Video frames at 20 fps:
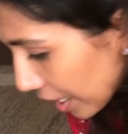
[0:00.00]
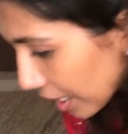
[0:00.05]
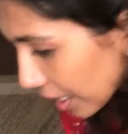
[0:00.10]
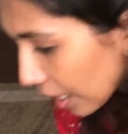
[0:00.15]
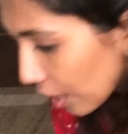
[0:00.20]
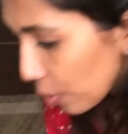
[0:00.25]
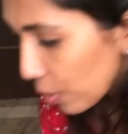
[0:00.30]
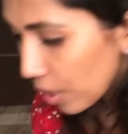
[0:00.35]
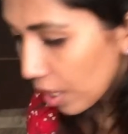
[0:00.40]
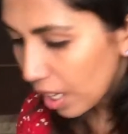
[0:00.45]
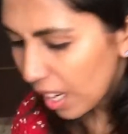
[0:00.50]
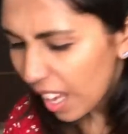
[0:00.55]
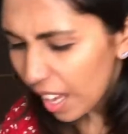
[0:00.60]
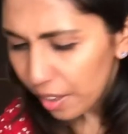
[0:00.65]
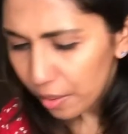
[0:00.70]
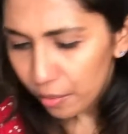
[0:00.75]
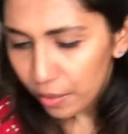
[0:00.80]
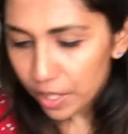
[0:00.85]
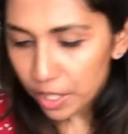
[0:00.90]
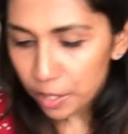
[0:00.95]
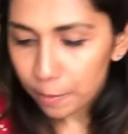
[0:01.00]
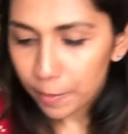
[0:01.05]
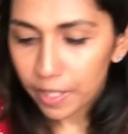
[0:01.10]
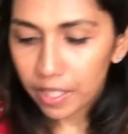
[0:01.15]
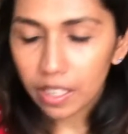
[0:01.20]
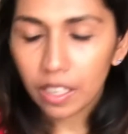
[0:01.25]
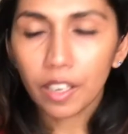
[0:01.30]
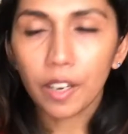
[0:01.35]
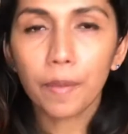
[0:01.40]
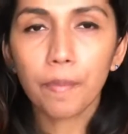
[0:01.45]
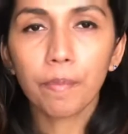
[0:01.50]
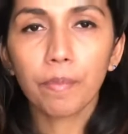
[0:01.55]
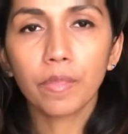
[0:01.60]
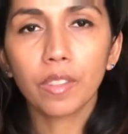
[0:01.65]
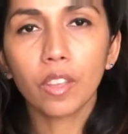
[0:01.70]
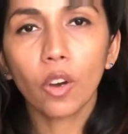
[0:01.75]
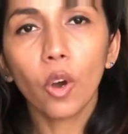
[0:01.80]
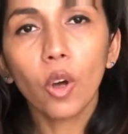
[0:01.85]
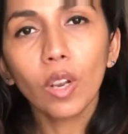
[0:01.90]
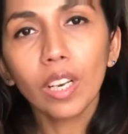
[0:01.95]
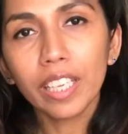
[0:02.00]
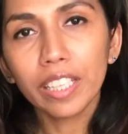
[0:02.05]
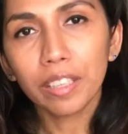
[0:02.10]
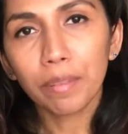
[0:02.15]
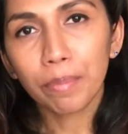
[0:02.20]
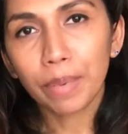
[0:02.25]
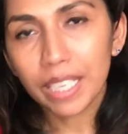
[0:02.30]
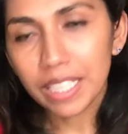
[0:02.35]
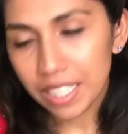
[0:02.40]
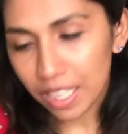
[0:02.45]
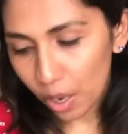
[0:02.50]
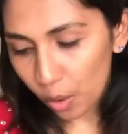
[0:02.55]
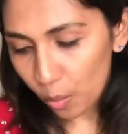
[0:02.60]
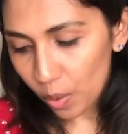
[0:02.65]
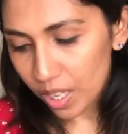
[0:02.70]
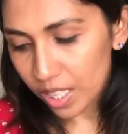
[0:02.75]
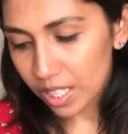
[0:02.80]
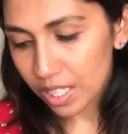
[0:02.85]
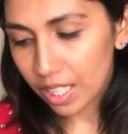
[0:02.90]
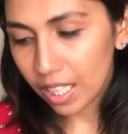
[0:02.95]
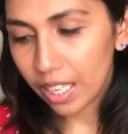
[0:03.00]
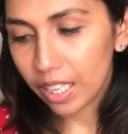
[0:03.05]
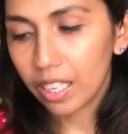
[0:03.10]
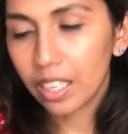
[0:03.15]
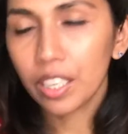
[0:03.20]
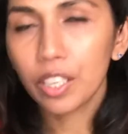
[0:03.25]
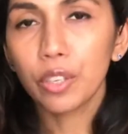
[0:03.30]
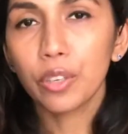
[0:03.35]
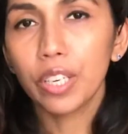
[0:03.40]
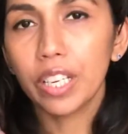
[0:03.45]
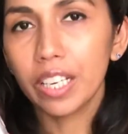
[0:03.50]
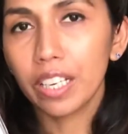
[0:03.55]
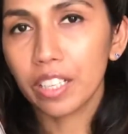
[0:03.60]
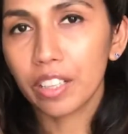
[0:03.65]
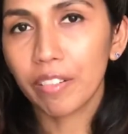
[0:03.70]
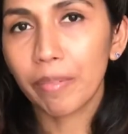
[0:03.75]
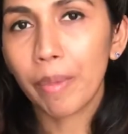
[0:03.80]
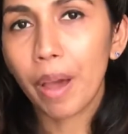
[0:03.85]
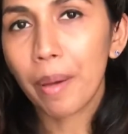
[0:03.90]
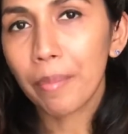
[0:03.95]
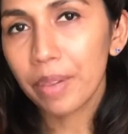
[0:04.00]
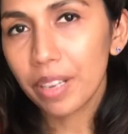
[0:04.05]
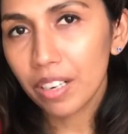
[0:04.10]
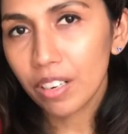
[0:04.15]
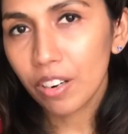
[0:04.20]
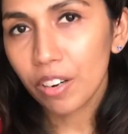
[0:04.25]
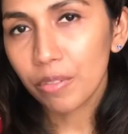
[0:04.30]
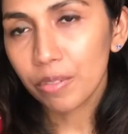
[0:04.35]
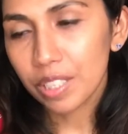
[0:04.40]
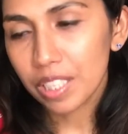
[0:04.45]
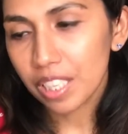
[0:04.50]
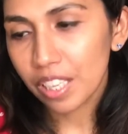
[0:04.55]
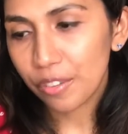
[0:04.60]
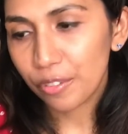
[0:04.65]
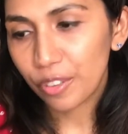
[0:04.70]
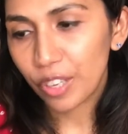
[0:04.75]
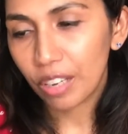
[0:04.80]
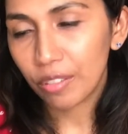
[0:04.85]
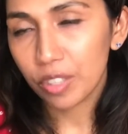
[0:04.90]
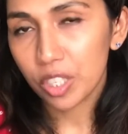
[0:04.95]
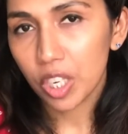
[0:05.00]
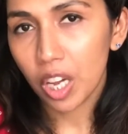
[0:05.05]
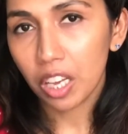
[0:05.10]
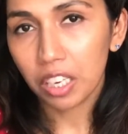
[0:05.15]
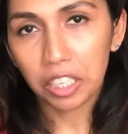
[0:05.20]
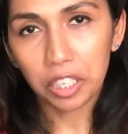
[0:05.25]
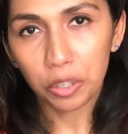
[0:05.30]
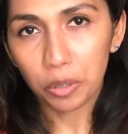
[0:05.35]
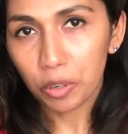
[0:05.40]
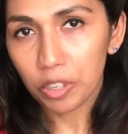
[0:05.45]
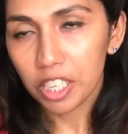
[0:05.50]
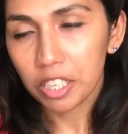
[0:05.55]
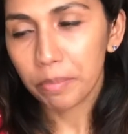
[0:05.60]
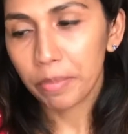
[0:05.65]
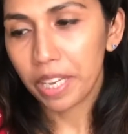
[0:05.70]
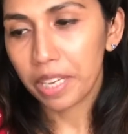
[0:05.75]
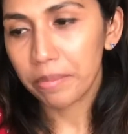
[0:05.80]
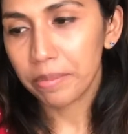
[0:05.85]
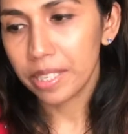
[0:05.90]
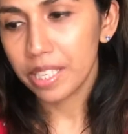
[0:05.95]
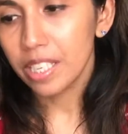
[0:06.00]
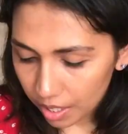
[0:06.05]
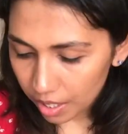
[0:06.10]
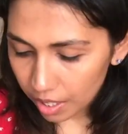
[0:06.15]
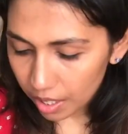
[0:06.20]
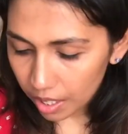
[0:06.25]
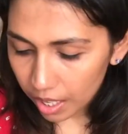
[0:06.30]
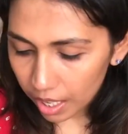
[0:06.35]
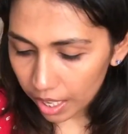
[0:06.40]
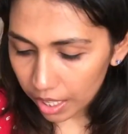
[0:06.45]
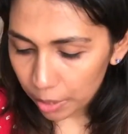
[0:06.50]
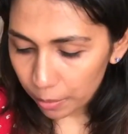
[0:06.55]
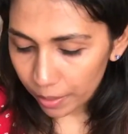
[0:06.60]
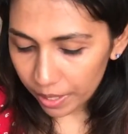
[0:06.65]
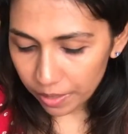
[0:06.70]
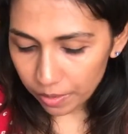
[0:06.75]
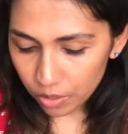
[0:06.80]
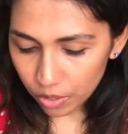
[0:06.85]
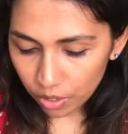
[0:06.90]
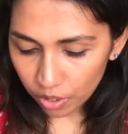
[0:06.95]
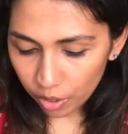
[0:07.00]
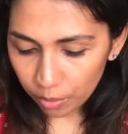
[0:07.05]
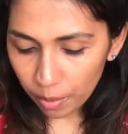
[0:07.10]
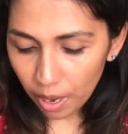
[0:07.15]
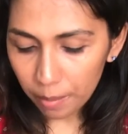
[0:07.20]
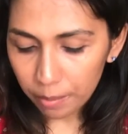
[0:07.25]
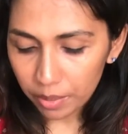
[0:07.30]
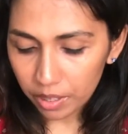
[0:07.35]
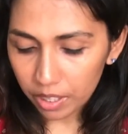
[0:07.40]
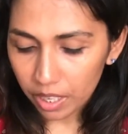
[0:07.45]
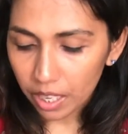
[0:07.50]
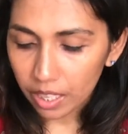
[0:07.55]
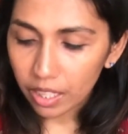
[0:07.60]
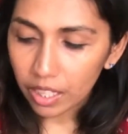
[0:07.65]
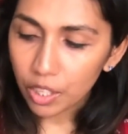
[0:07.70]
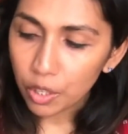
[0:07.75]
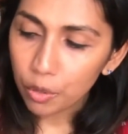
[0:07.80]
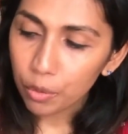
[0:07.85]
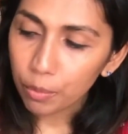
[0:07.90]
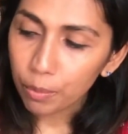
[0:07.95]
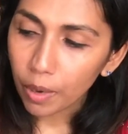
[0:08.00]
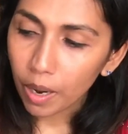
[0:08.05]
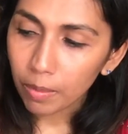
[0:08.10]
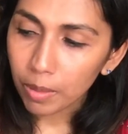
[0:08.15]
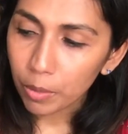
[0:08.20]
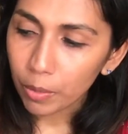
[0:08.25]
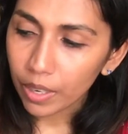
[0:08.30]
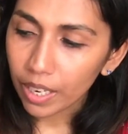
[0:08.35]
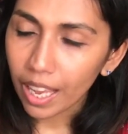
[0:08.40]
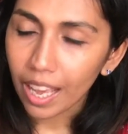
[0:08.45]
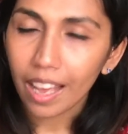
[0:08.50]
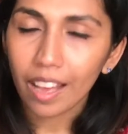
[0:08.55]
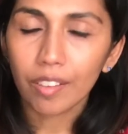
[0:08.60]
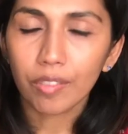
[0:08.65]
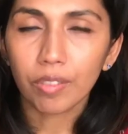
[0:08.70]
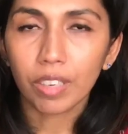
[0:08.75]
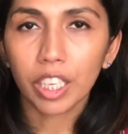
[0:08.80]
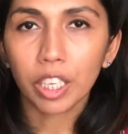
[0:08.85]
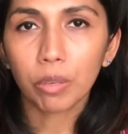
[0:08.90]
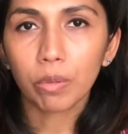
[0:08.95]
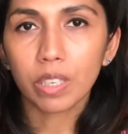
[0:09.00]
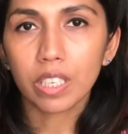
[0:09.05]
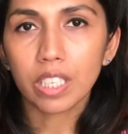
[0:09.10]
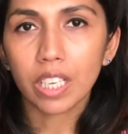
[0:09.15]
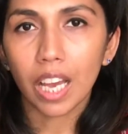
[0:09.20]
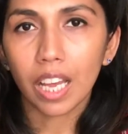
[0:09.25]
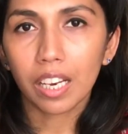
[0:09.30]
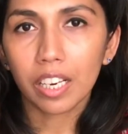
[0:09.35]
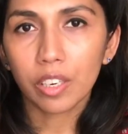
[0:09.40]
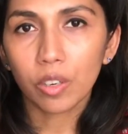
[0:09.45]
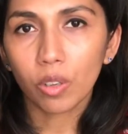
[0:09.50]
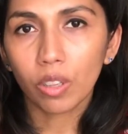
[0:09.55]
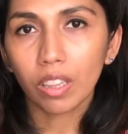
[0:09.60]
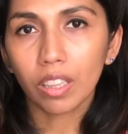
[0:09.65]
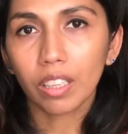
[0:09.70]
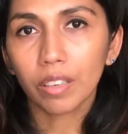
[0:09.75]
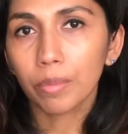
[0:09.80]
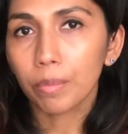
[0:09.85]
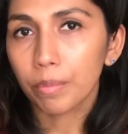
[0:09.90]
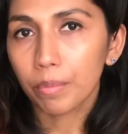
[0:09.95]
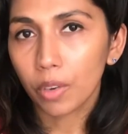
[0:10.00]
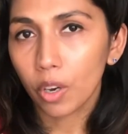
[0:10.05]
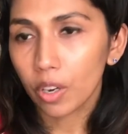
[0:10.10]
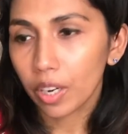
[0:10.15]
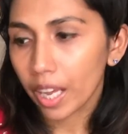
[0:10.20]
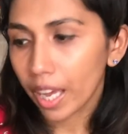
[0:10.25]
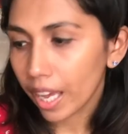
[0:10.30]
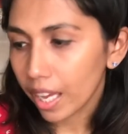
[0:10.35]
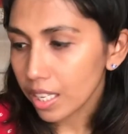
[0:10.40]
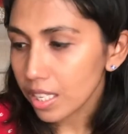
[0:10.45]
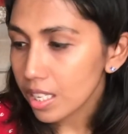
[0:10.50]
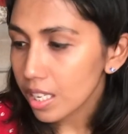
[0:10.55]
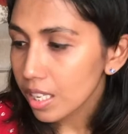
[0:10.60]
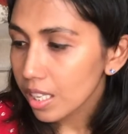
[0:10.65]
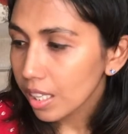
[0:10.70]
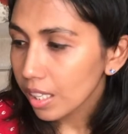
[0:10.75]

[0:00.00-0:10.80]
include a lot of it, but only the basic ones, like you need a thermometer, obviously if you have a toddler or a baby. Anyway, so thermometer, and then you probably want to have liquid Tylenol on hand,